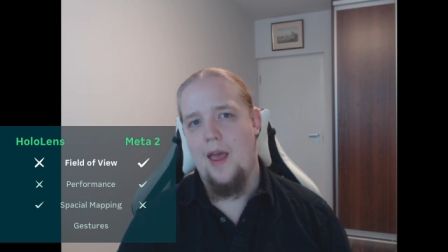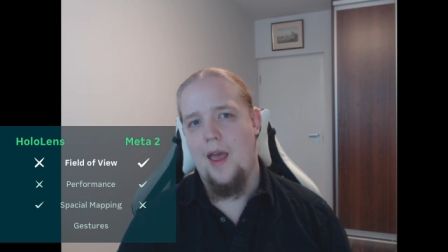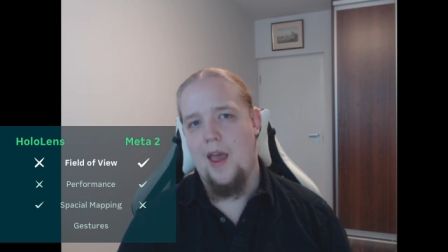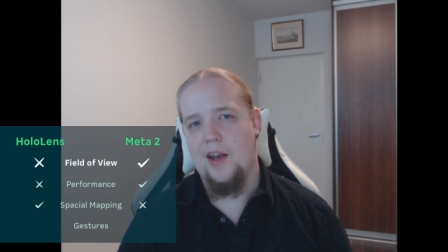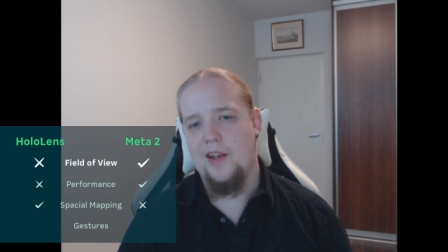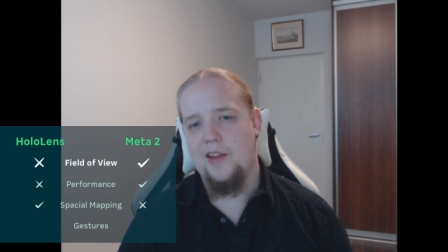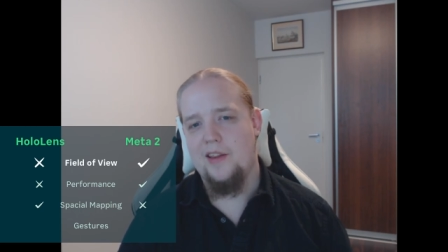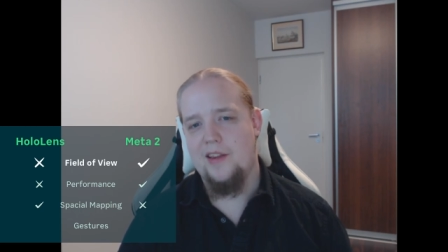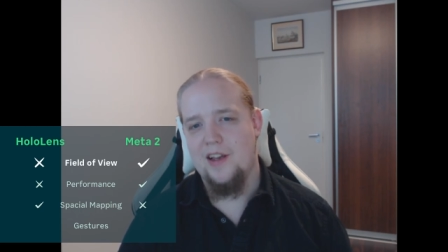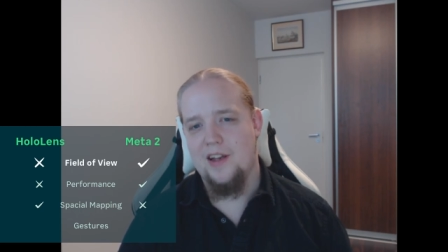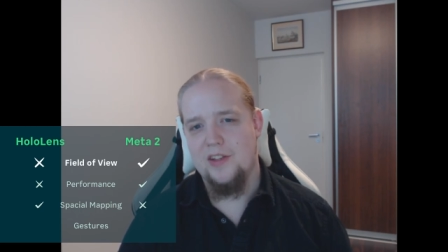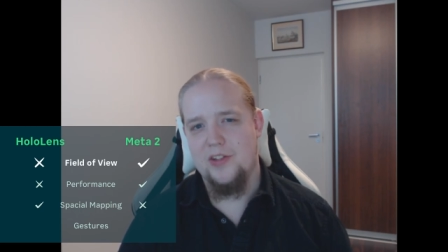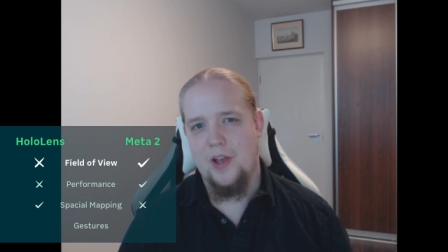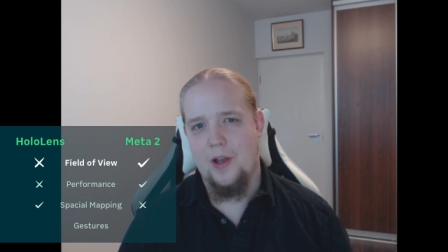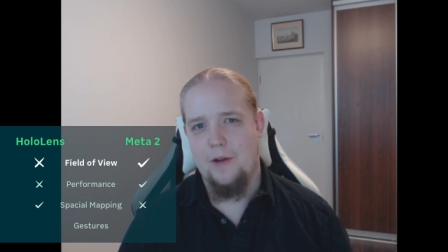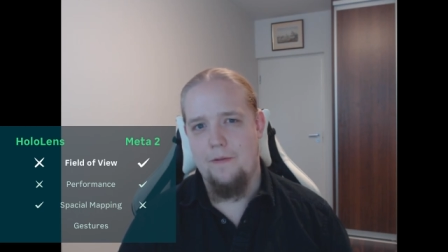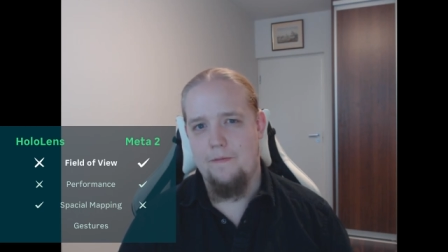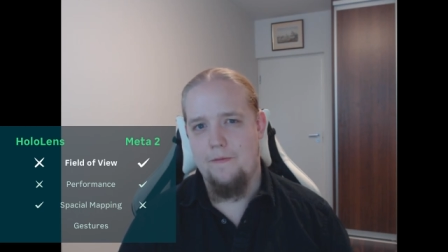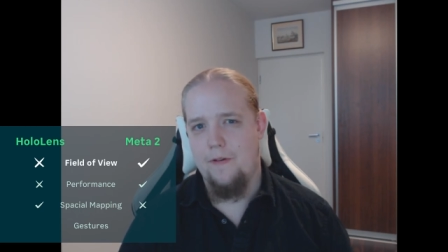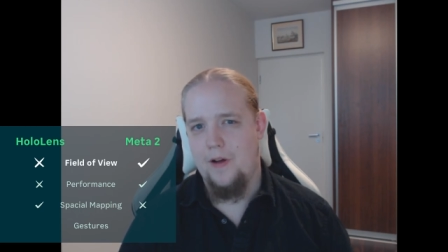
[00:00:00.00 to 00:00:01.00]
and it cuts
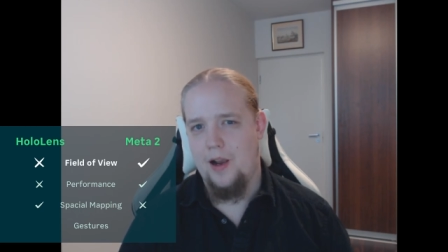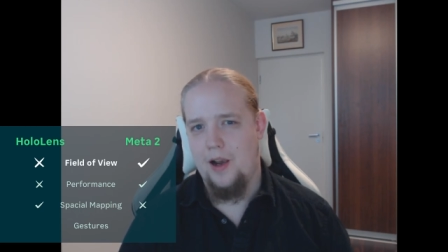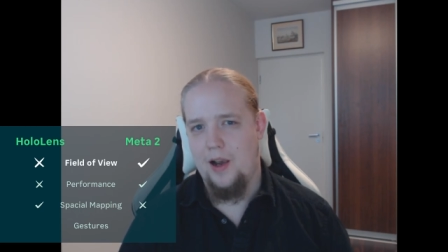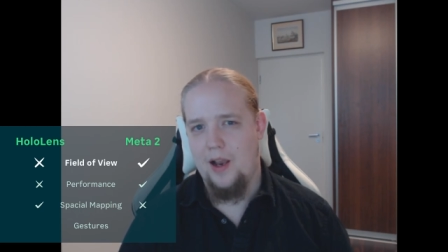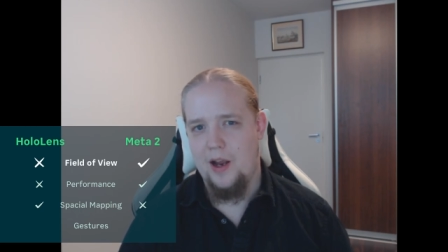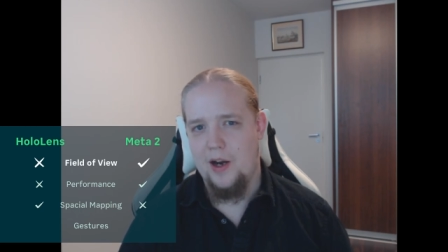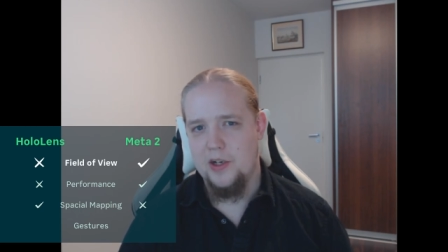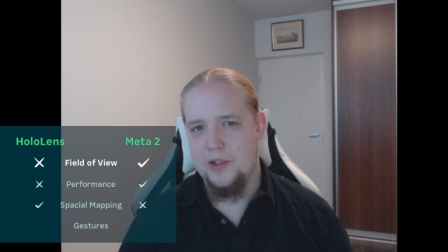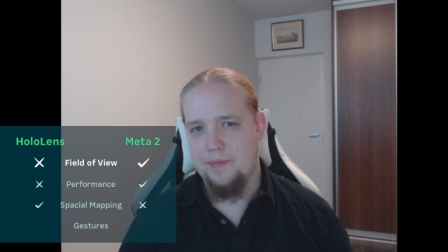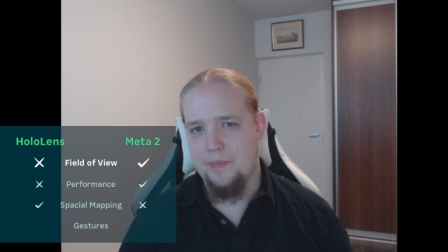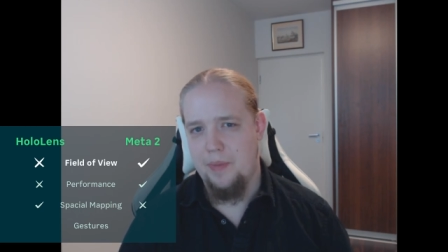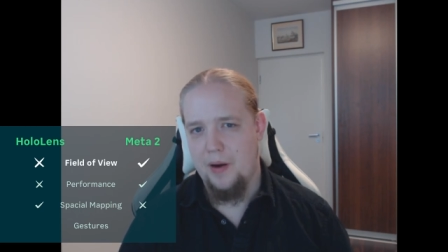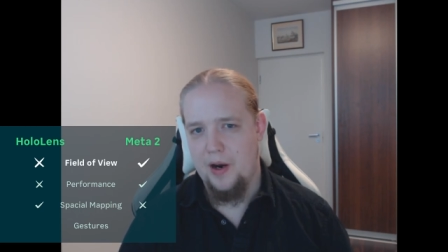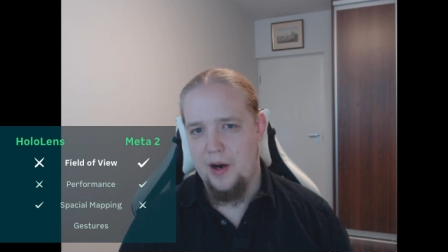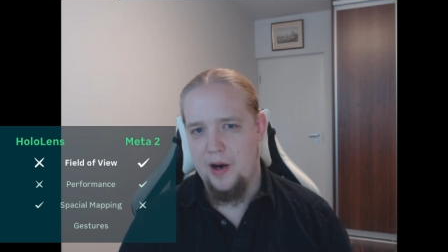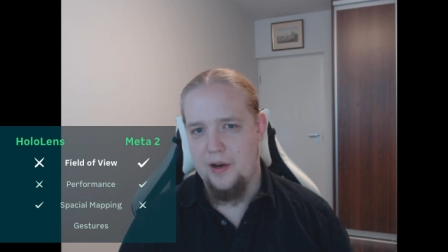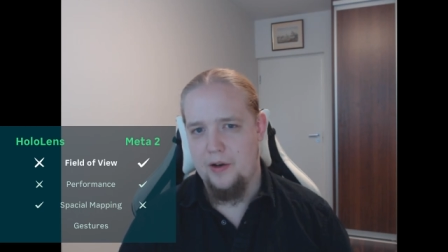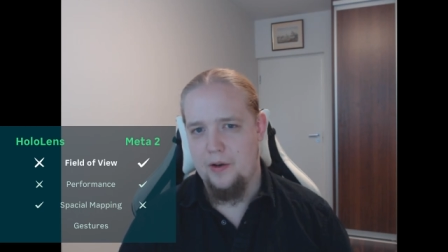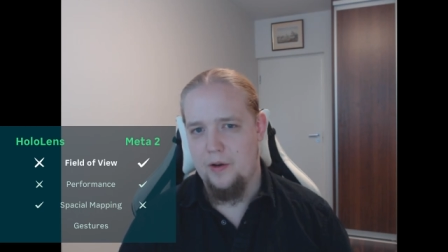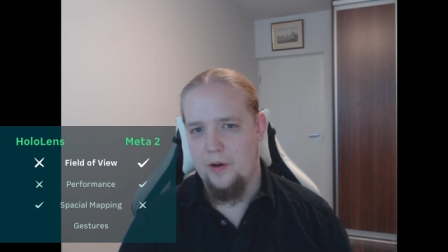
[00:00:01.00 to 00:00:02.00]
off a large
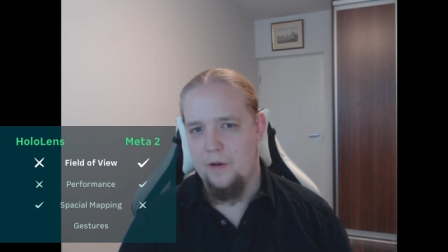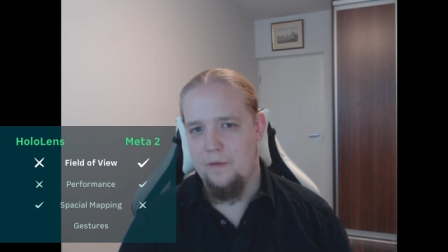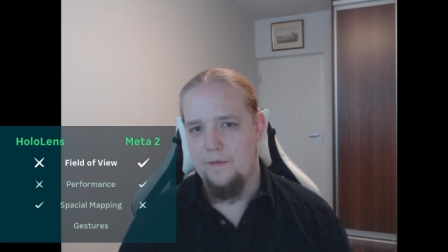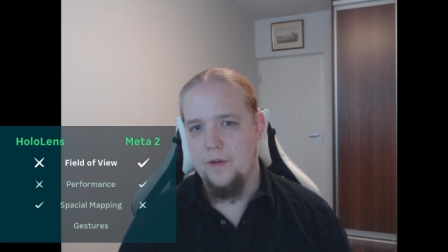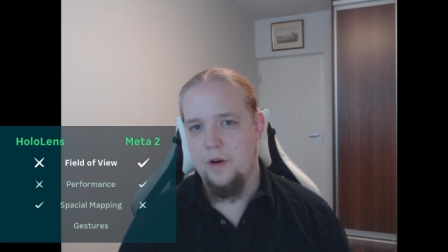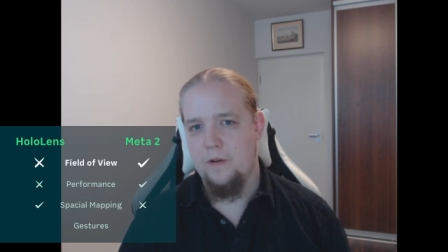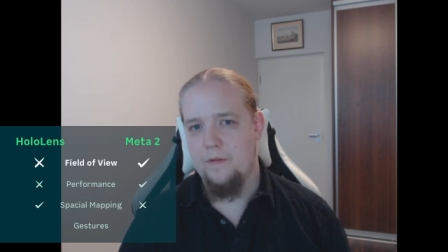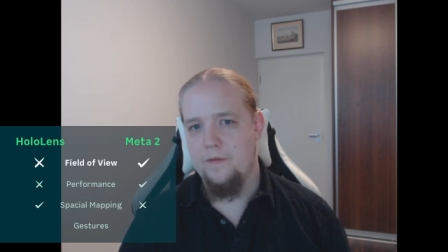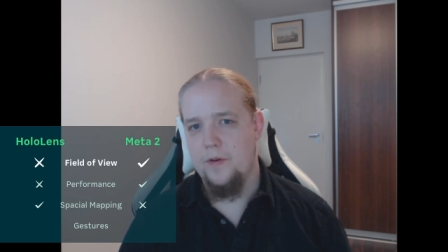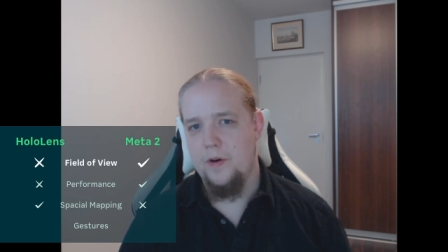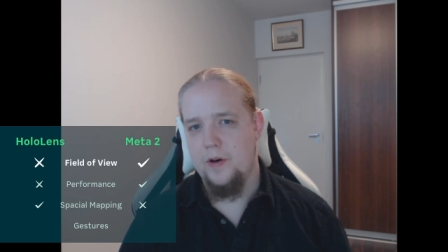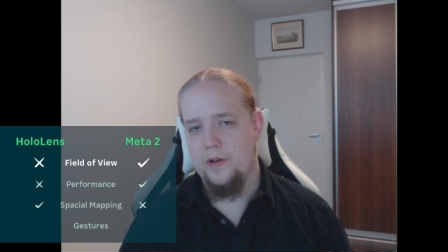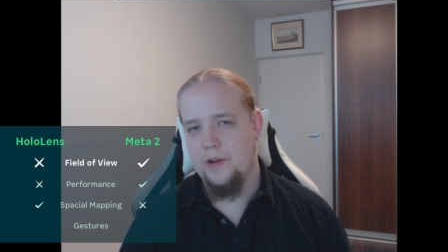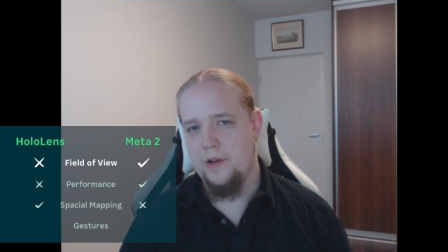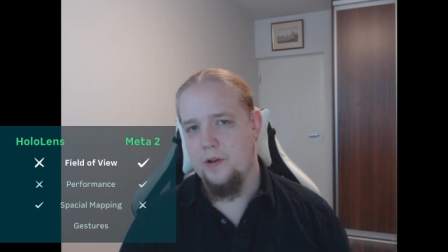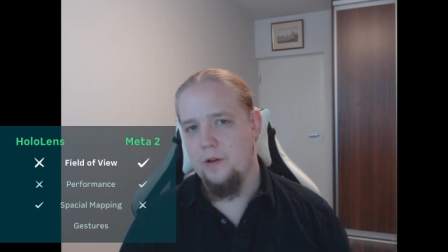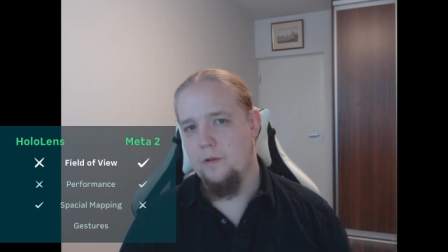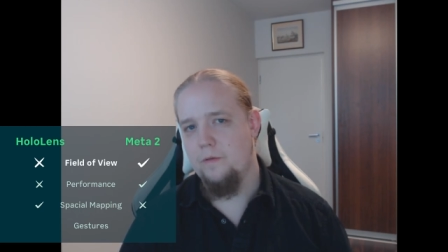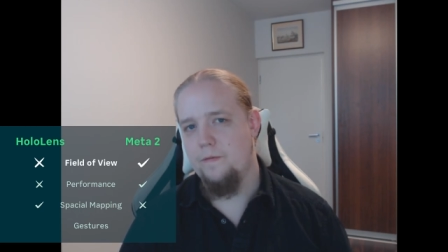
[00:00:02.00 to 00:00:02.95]
part of your vertical